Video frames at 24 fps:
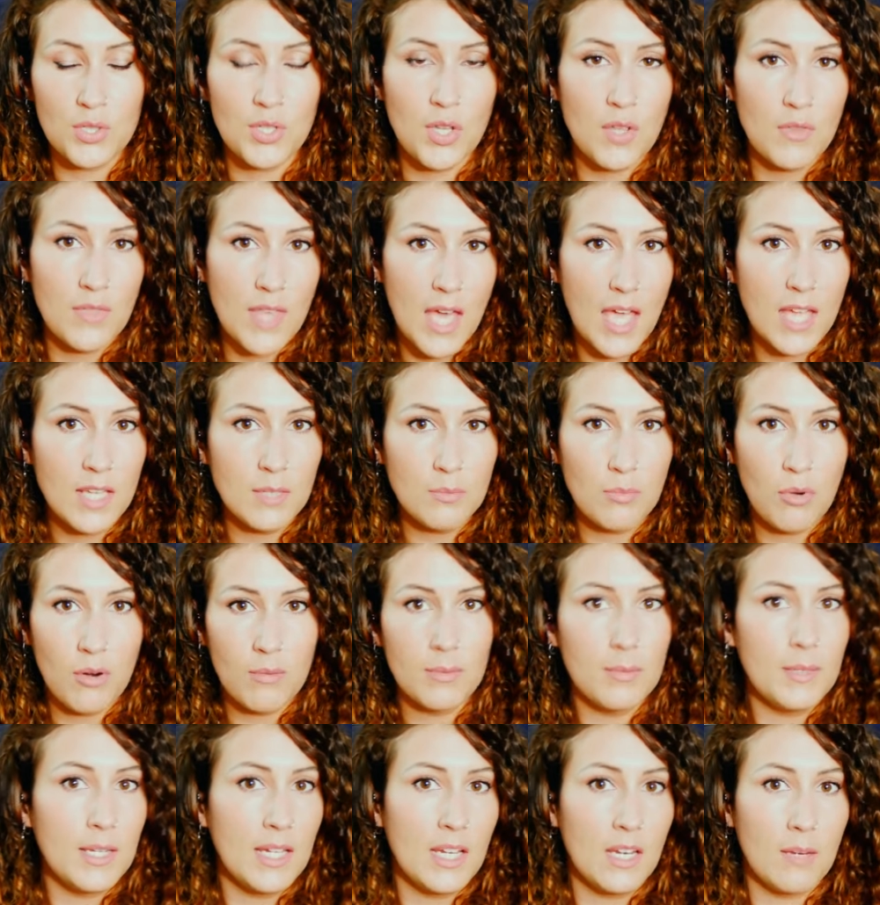So that is
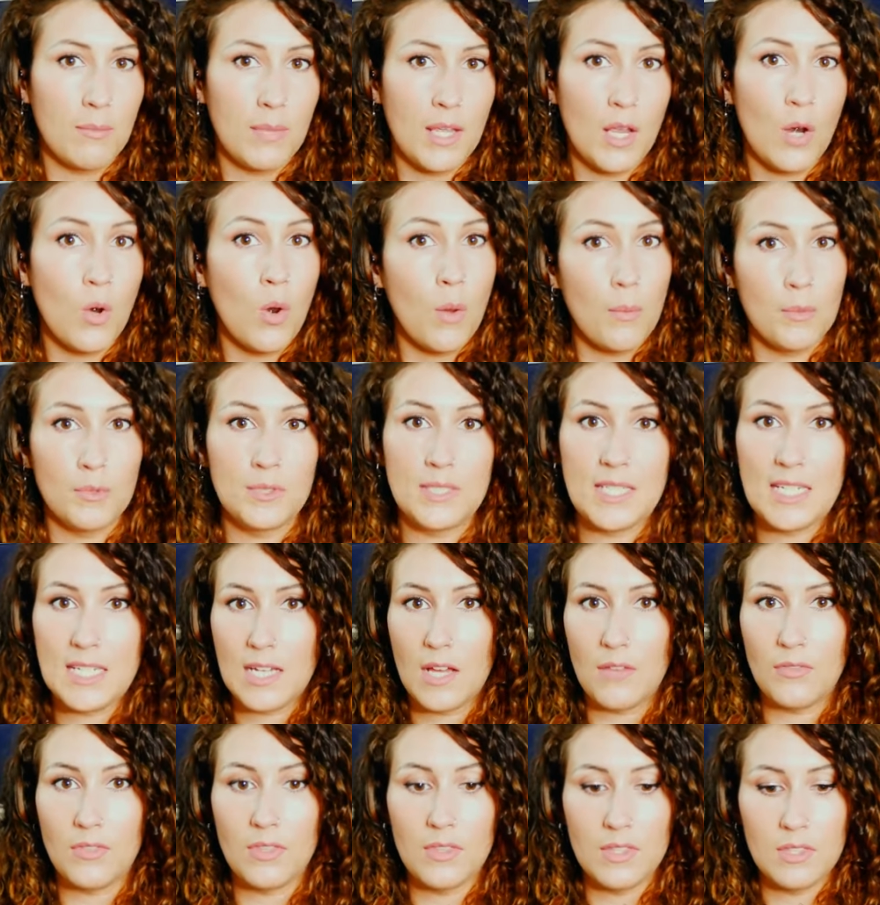probably going to be a lot more
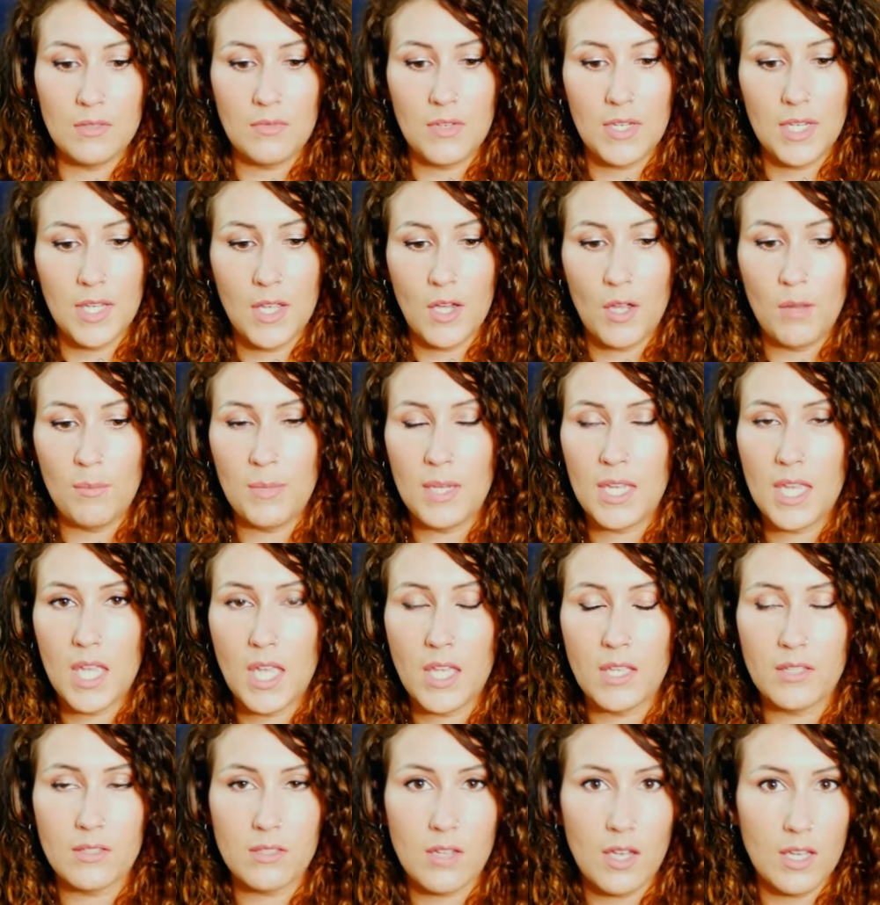detailed than this video,
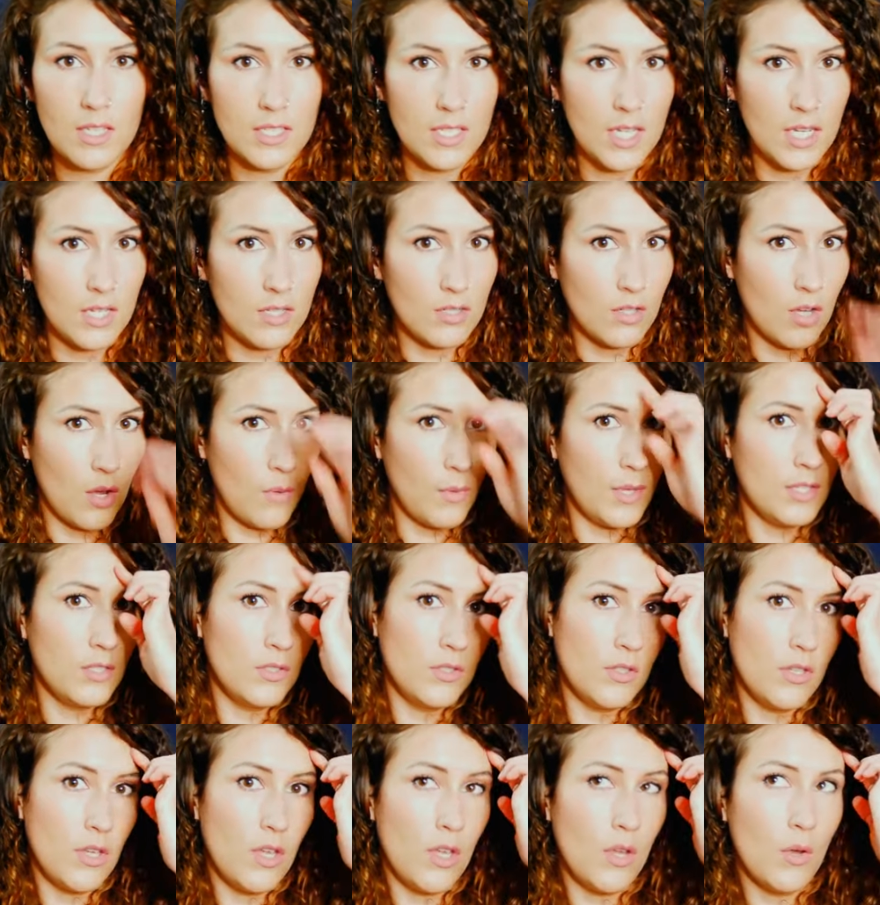because I did go
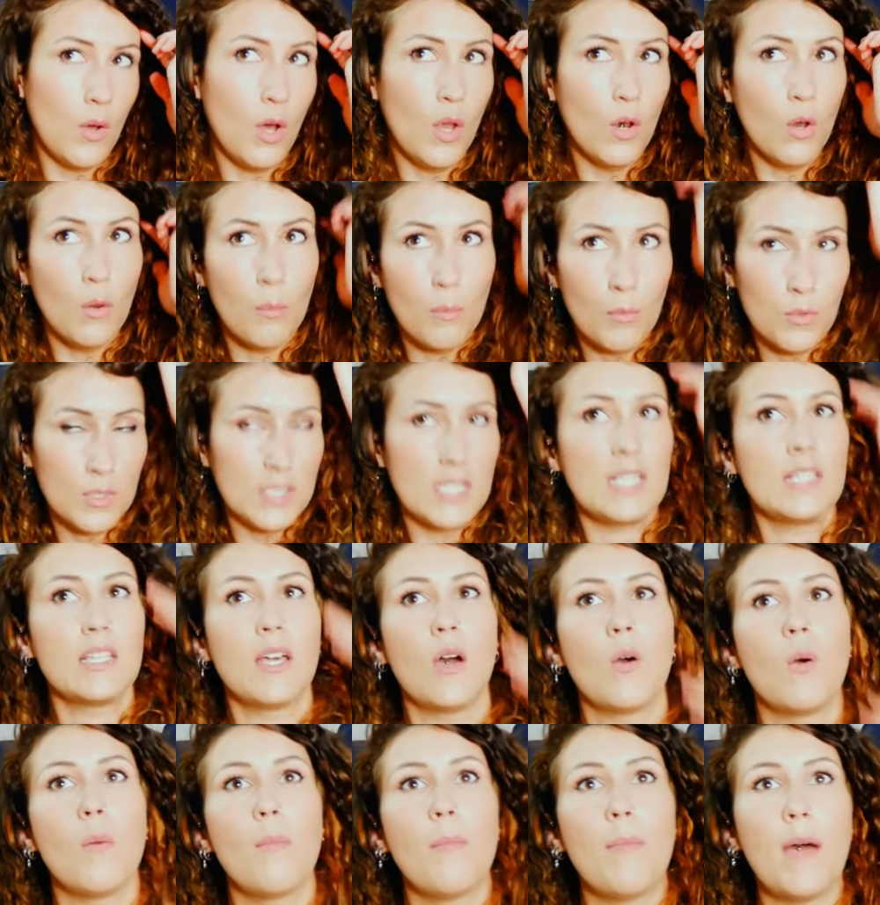into a lot more
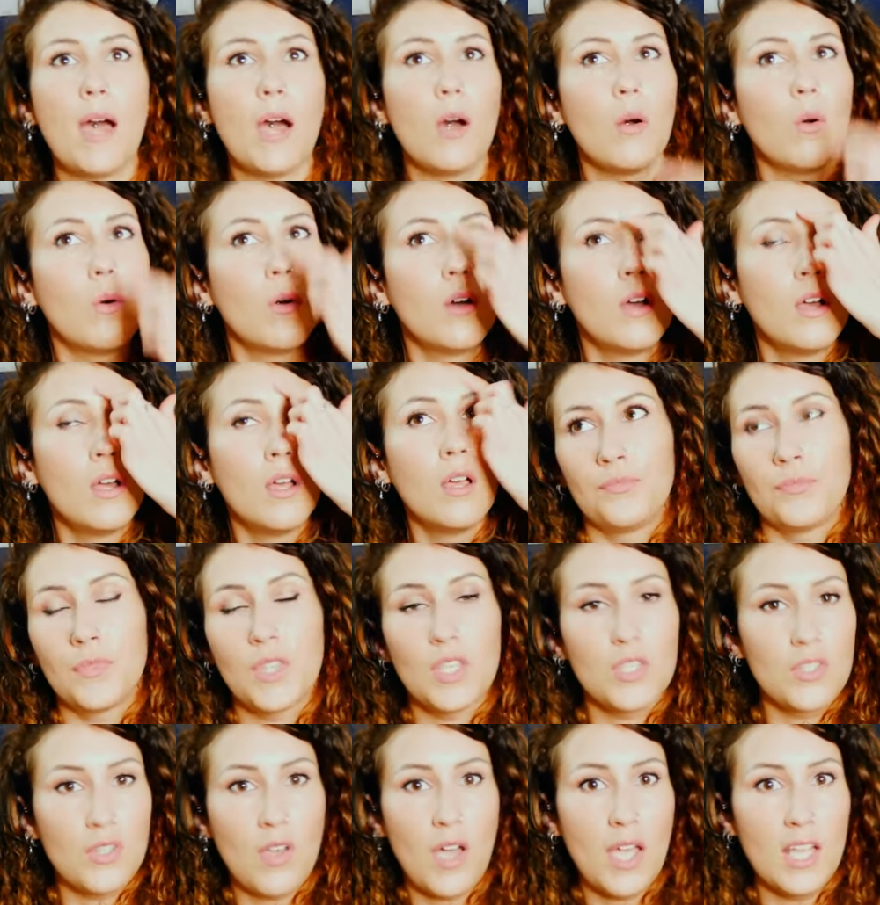detail about
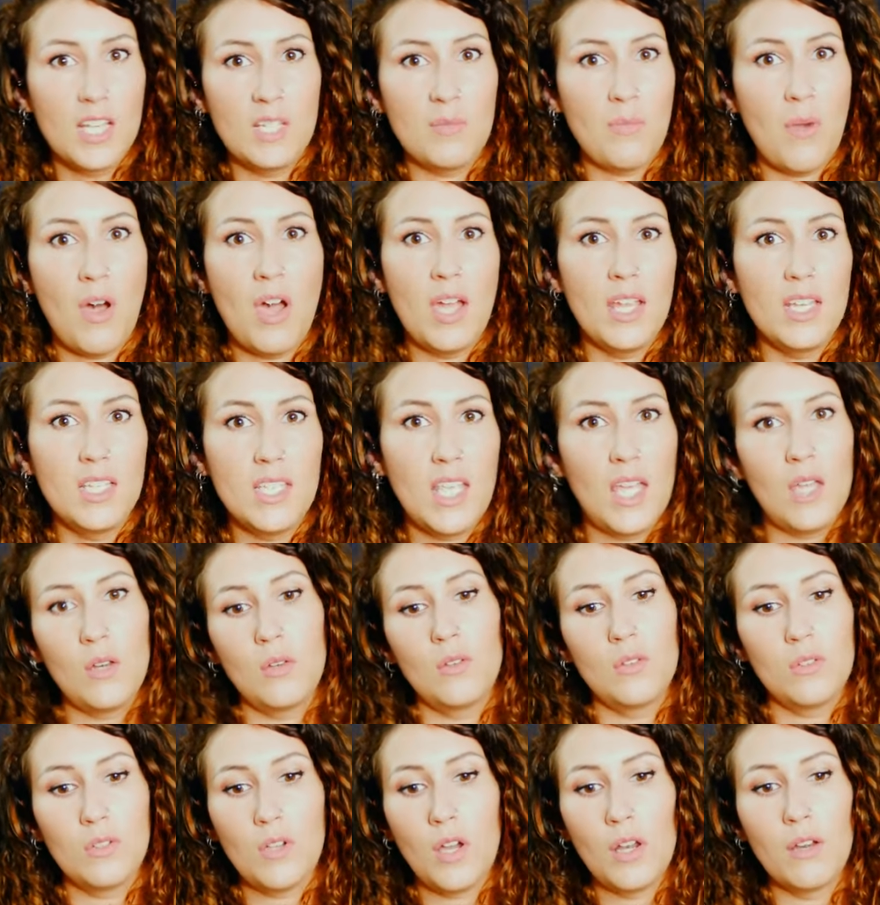the science behind it
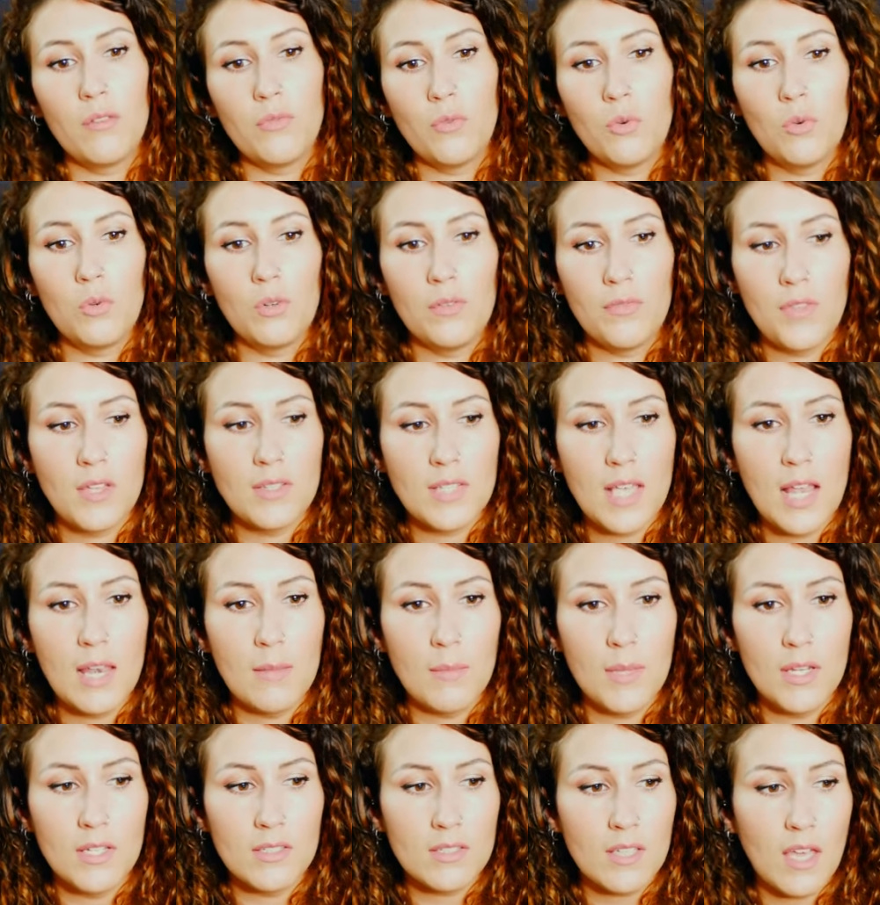and kind of all of those
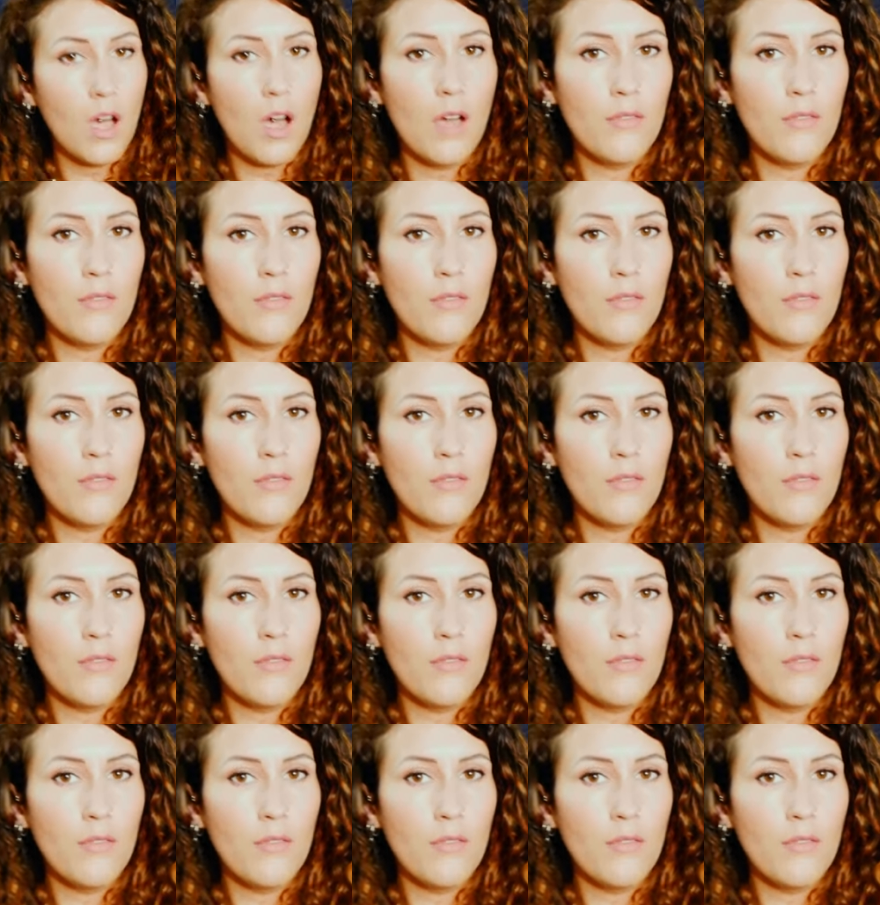elements.